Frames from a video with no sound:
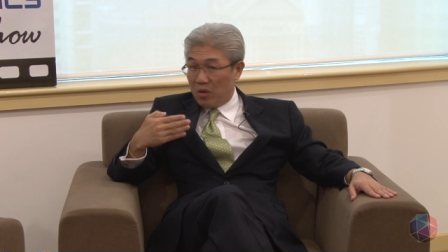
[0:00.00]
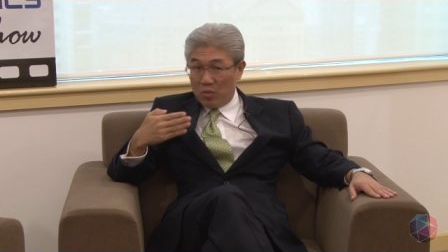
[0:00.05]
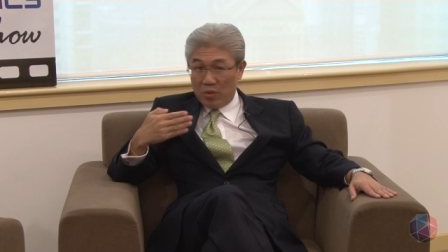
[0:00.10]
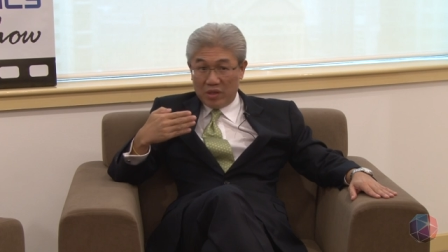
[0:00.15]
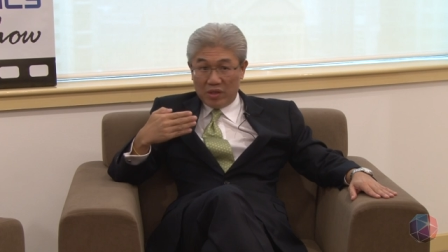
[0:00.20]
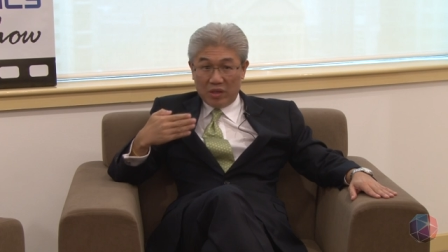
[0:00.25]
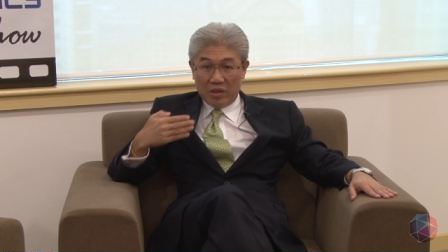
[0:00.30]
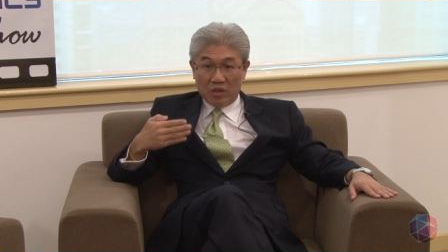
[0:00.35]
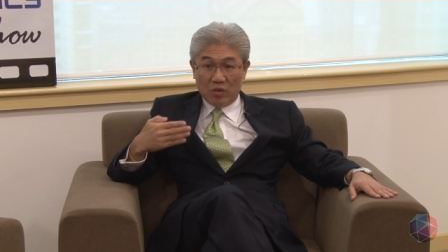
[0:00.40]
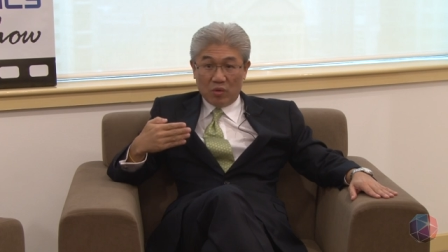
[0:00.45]

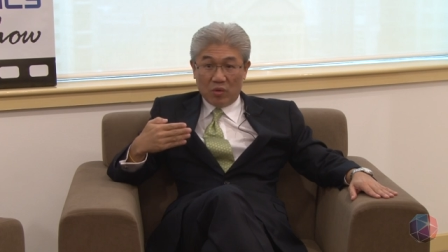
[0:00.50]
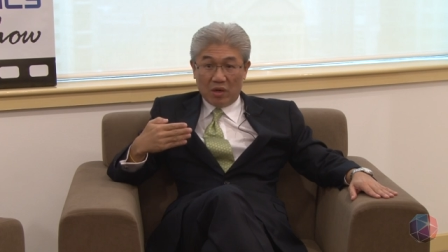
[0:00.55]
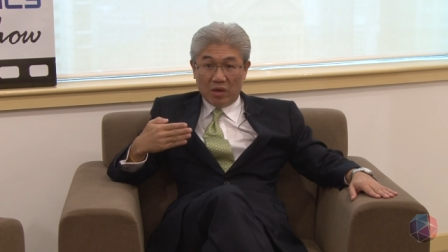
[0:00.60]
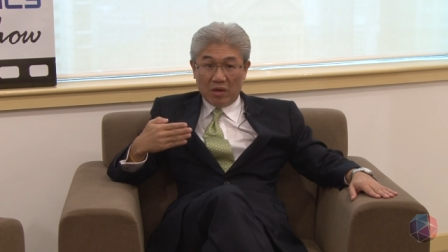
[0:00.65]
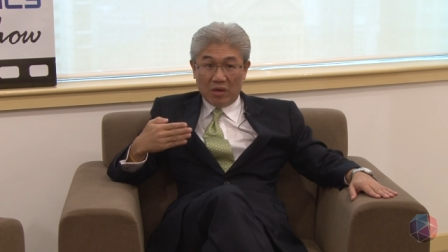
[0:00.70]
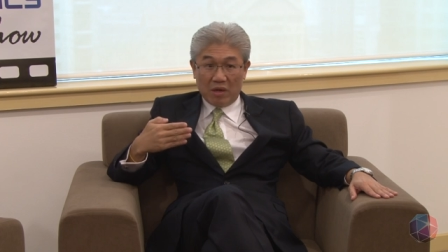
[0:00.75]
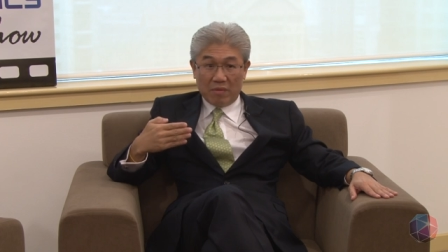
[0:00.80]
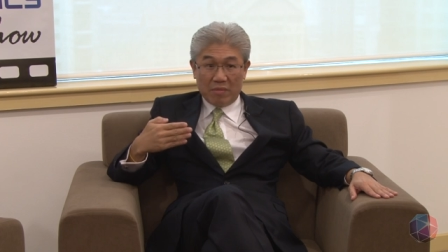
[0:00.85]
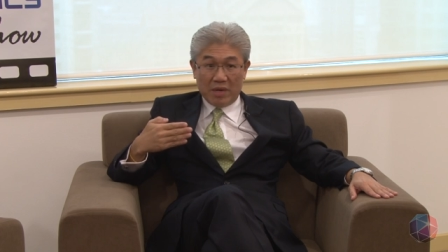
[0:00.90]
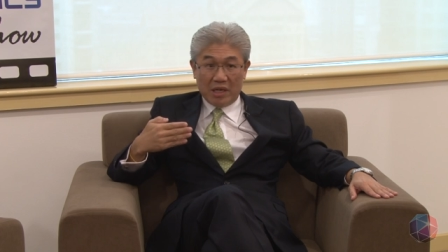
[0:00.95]
whether you
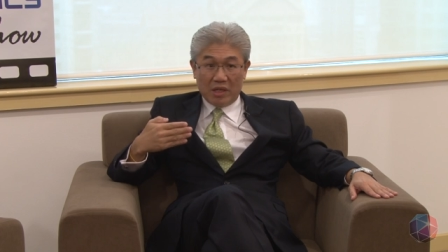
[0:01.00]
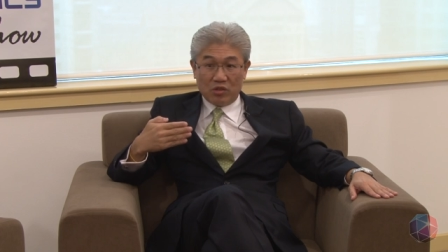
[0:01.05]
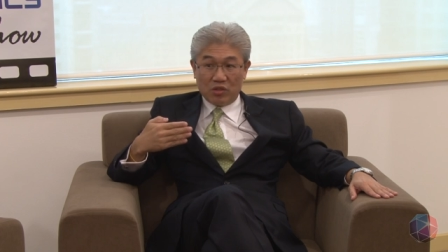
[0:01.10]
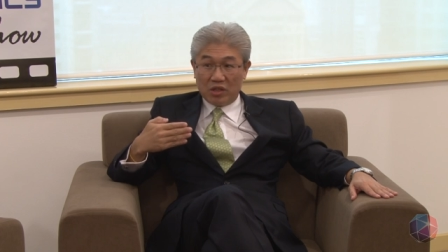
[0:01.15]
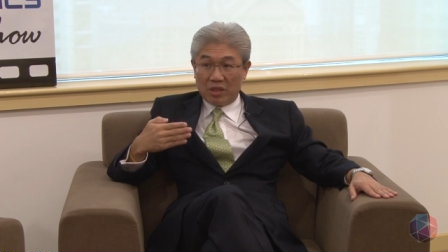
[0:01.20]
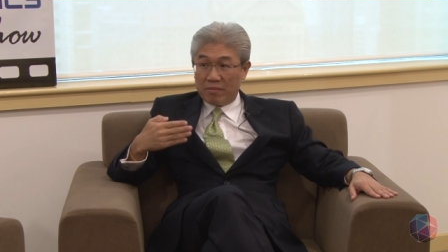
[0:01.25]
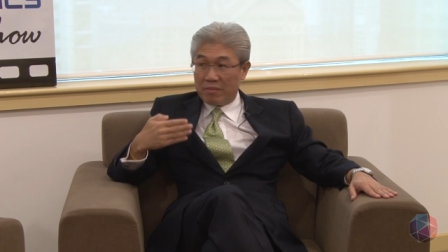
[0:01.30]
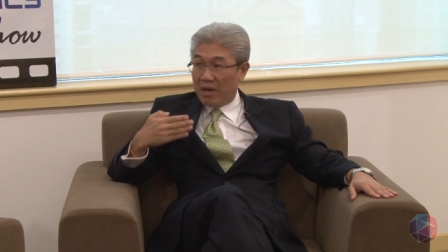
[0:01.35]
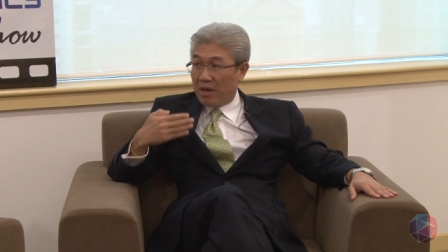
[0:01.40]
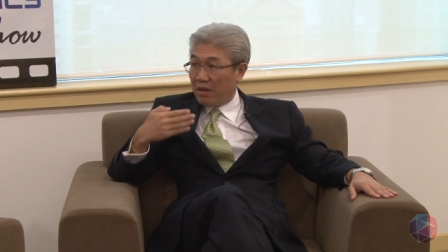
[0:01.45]
are
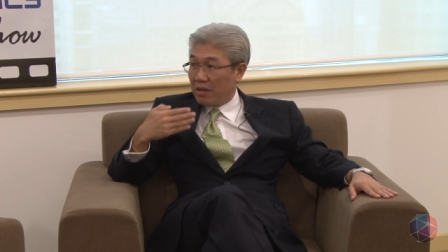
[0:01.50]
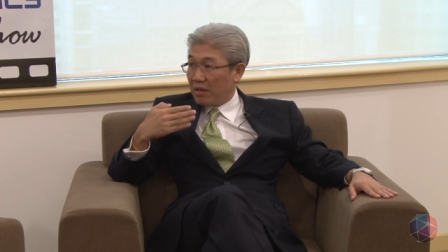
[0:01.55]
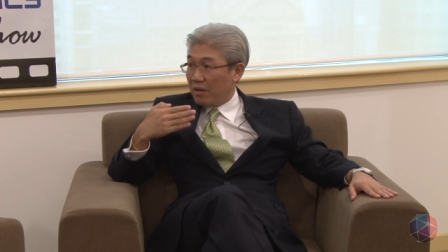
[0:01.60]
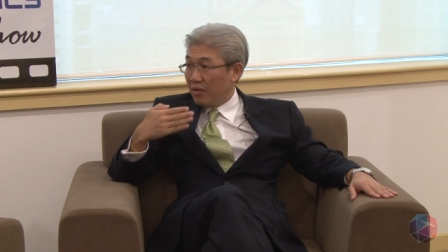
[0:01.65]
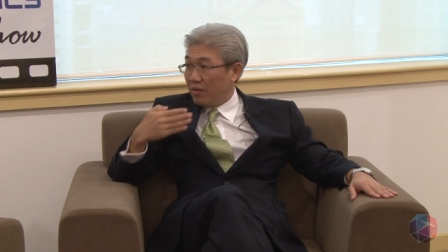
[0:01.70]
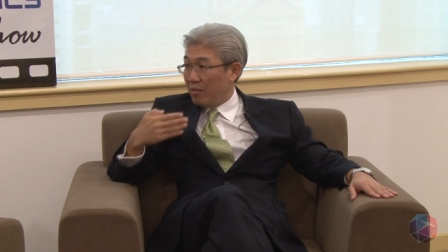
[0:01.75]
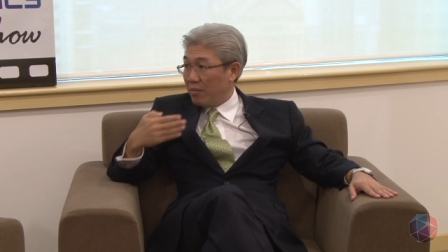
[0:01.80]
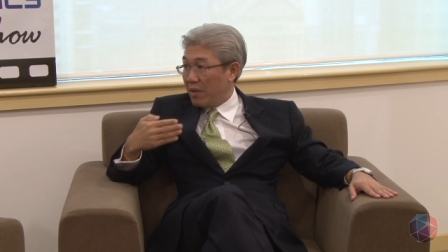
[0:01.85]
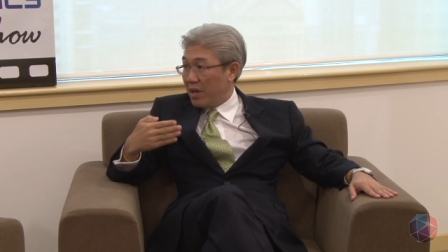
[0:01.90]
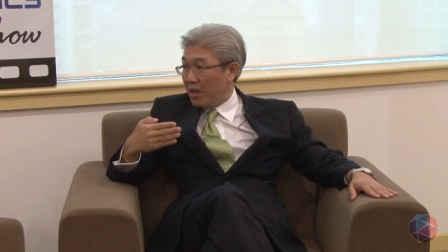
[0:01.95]
managing
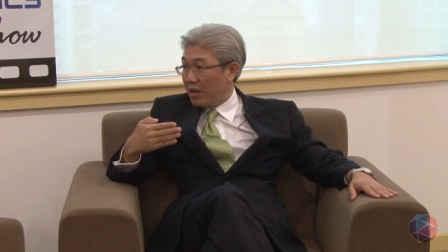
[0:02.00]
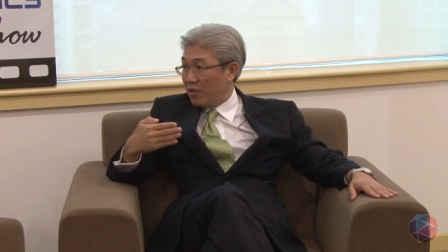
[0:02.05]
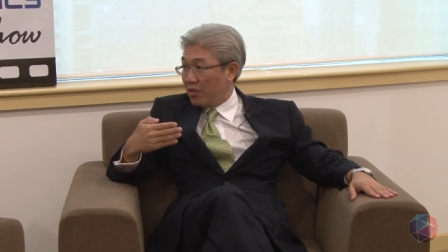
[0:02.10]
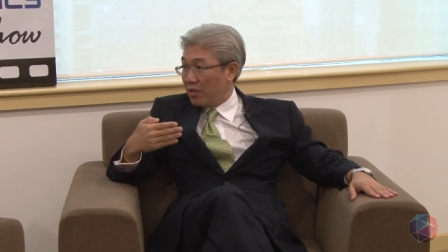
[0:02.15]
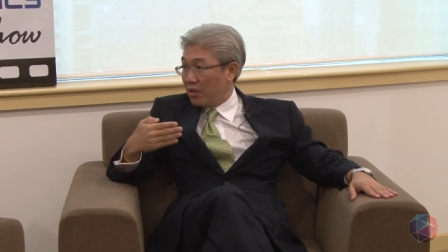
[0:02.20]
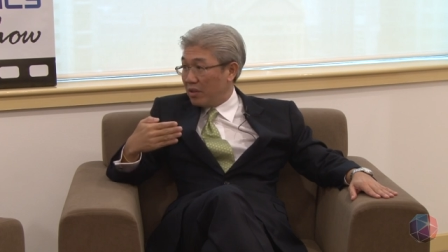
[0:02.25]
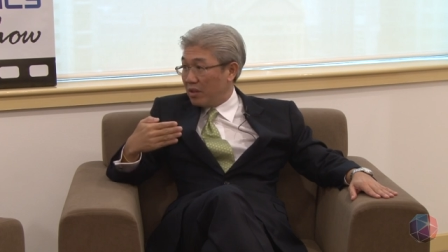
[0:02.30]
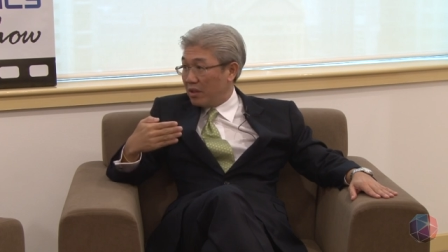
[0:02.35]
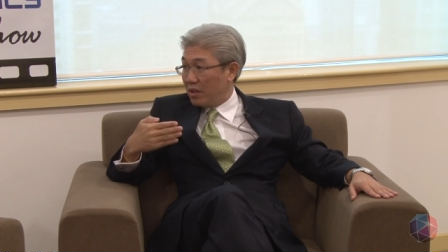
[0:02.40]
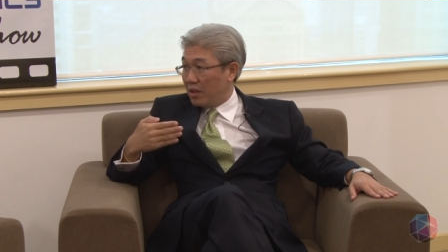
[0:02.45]
Americans or
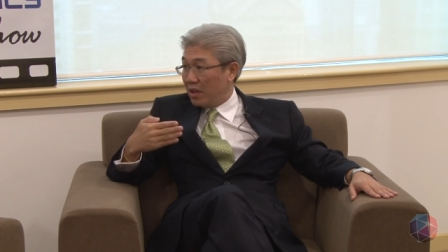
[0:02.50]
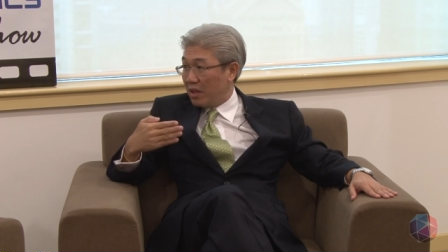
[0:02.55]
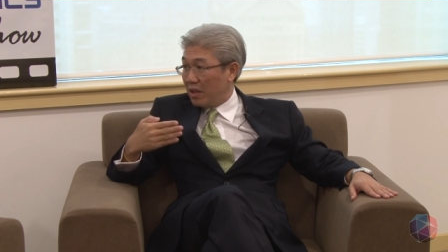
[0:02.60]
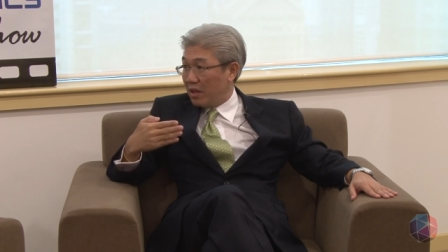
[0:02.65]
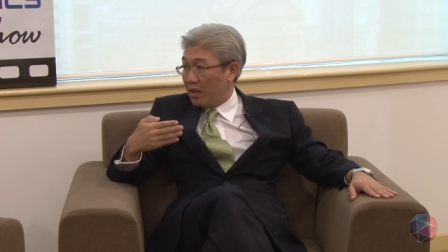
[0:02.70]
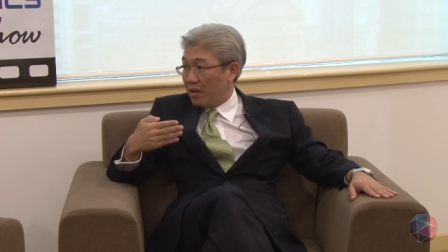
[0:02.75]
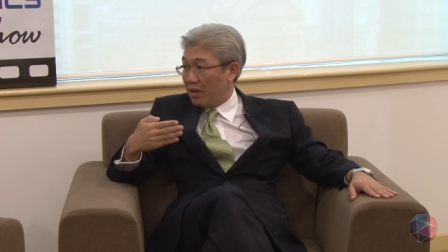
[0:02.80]
managing uh,